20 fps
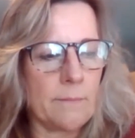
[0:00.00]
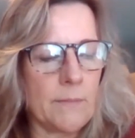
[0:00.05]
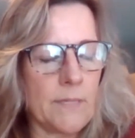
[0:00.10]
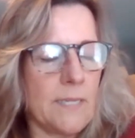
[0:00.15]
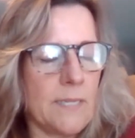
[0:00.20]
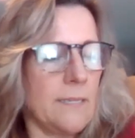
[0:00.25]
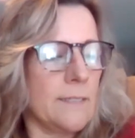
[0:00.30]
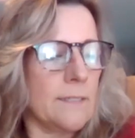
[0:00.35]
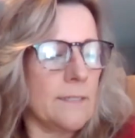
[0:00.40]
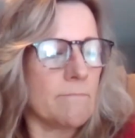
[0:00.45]

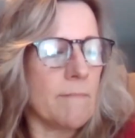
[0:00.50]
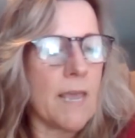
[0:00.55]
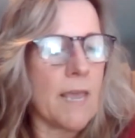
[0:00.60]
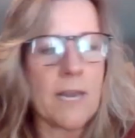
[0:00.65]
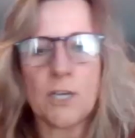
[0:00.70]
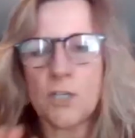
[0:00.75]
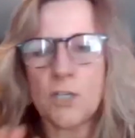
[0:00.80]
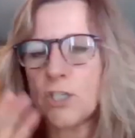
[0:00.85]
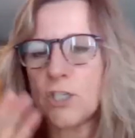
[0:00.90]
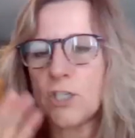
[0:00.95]
he's
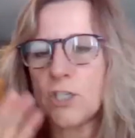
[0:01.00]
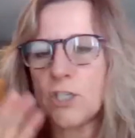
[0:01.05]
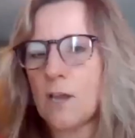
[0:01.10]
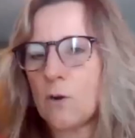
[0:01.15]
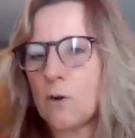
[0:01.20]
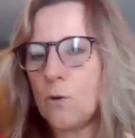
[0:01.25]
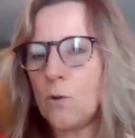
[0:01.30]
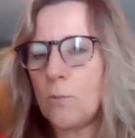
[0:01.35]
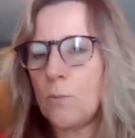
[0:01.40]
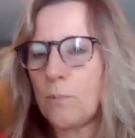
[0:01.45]
managing
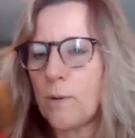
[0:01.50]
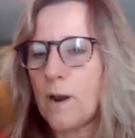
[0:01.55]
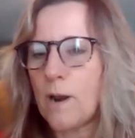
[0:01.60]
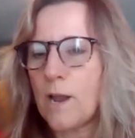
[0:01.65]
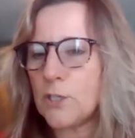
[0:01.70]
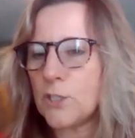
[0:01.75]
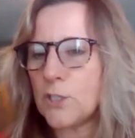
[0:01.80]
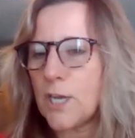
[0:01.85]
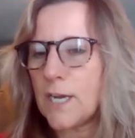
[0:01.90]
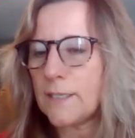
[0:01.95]
that whole
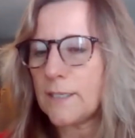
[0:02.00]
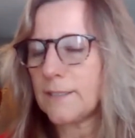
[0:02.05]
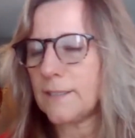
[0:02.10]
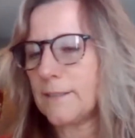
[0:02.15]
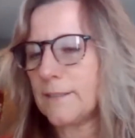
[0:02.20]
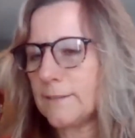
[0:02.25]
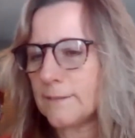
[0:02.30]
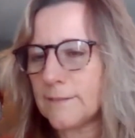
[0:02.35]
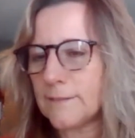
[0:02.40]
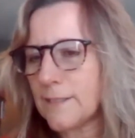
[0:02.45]
project.
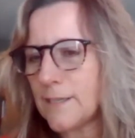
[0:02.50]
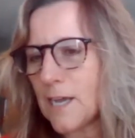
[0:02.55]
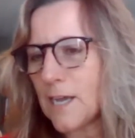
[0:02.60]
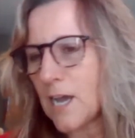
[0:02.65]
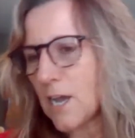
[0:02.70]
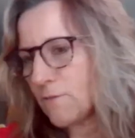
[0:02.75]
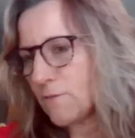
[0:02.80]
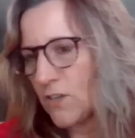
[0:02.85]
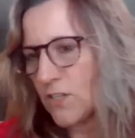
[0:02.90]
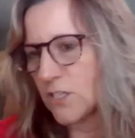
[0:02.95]
And
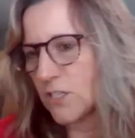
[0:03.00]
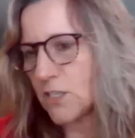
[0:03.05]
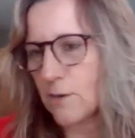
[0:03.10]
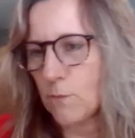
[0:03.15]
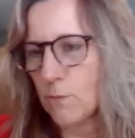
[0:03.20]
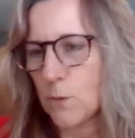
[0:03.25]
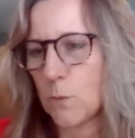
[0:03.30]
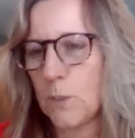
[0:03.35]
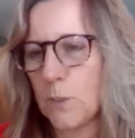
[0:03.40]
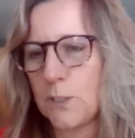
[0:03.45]
I visit
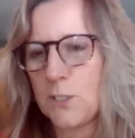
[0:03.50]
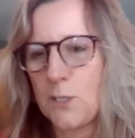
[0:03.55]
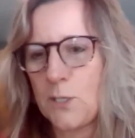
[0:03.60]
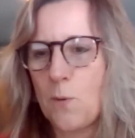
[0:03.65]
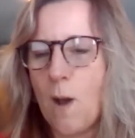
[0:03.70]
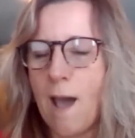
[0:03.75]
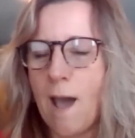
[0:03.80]
every once in a